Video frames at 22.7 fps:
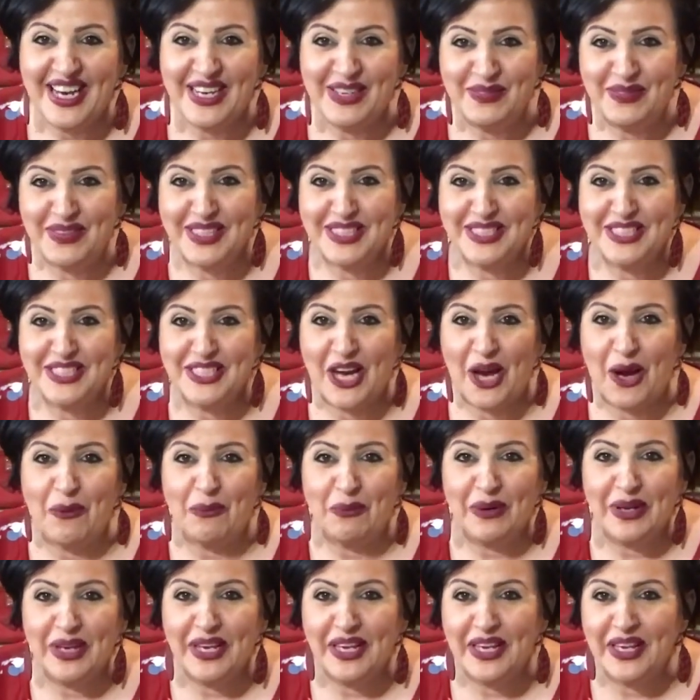I've been
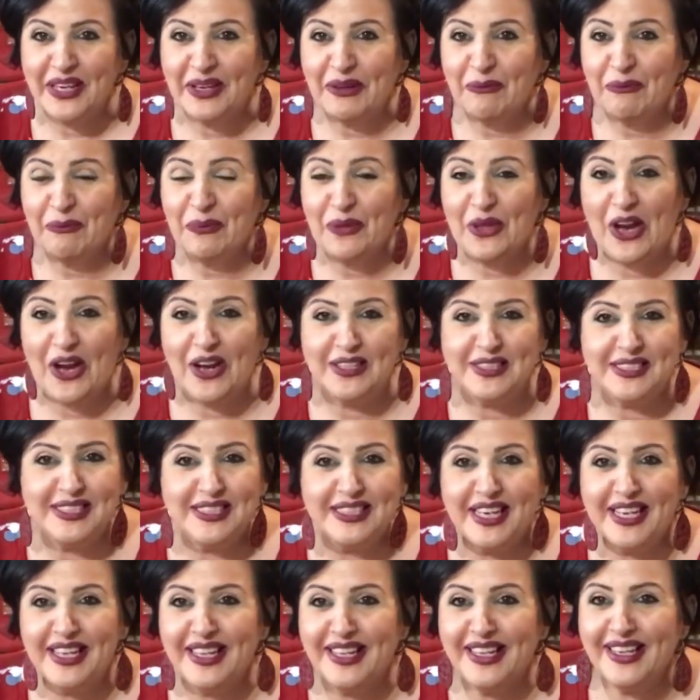shopping, yard
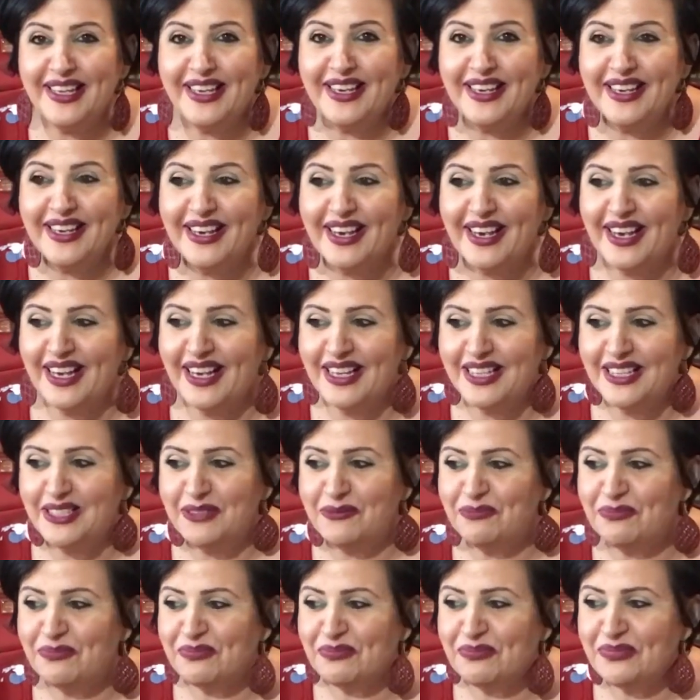selling, uh,
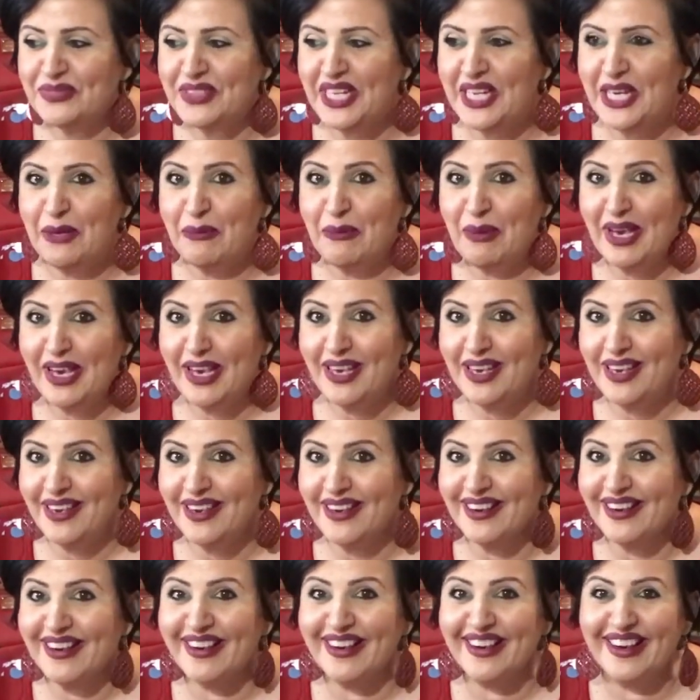
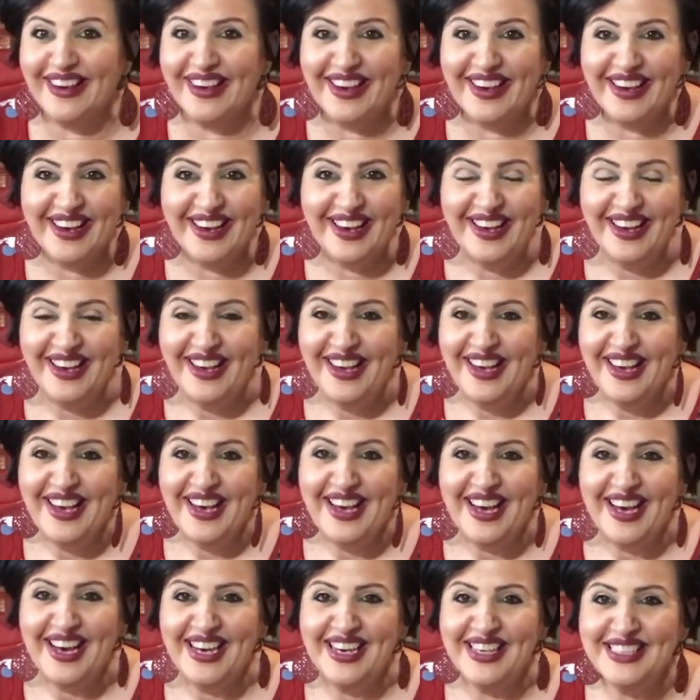eBaying.
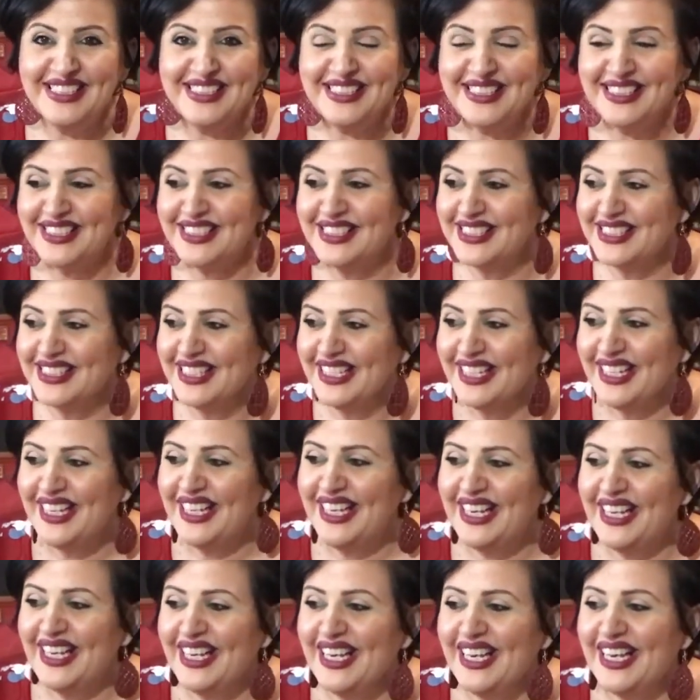I just,
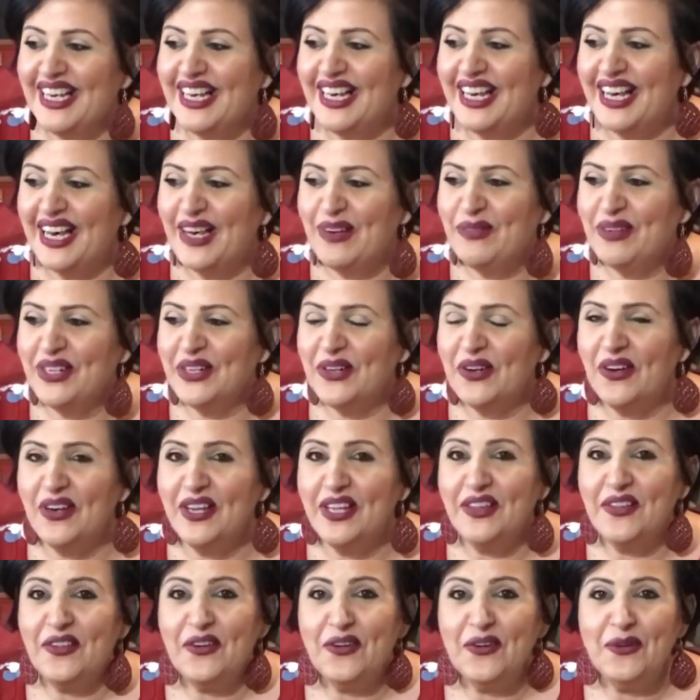I've been going
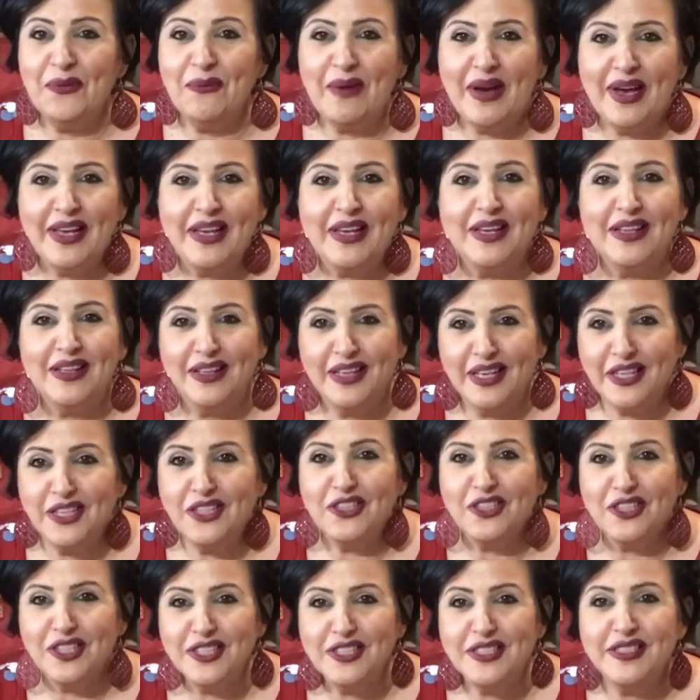through my
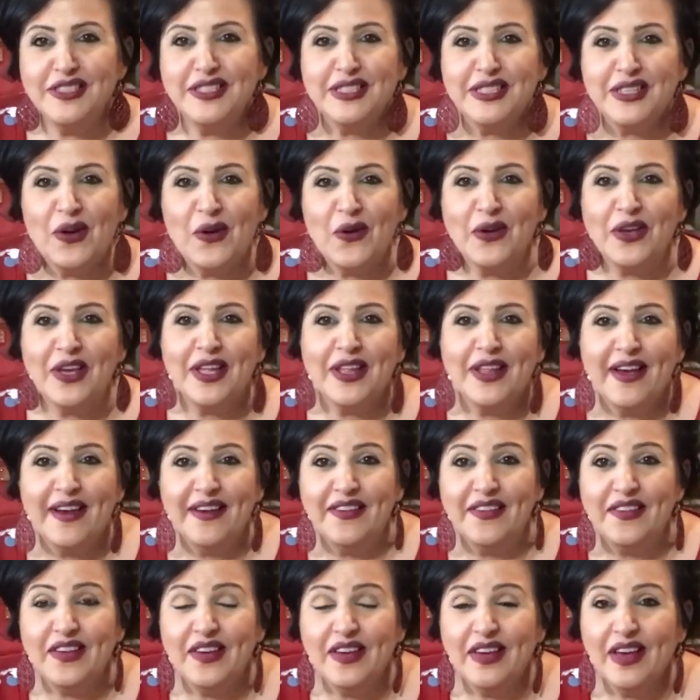collections,
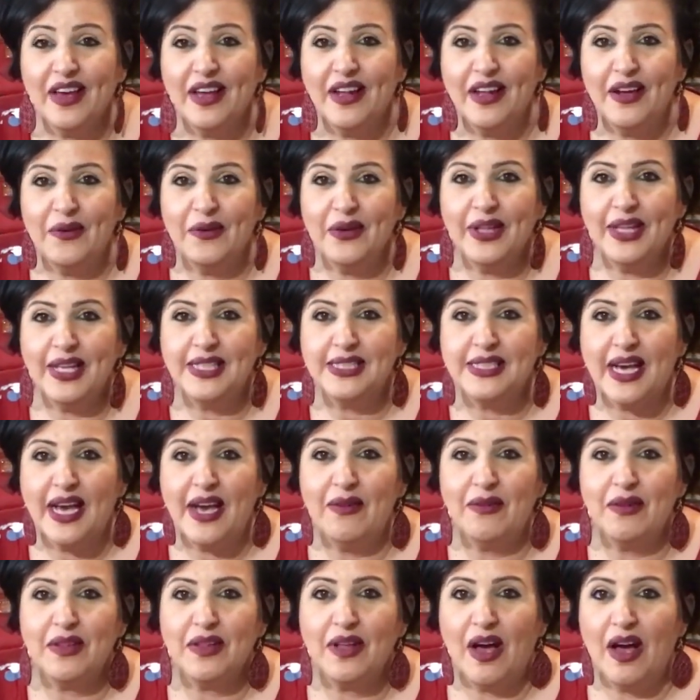organizing, and I realized I
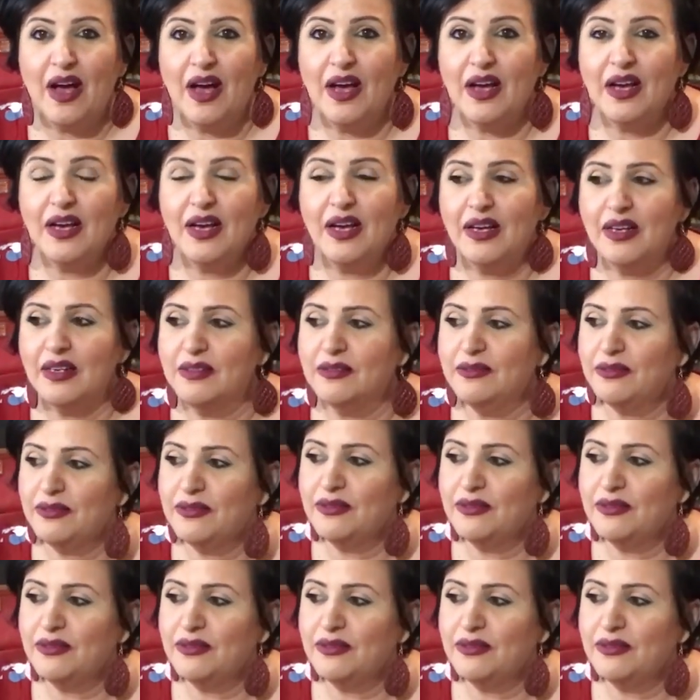have a lot of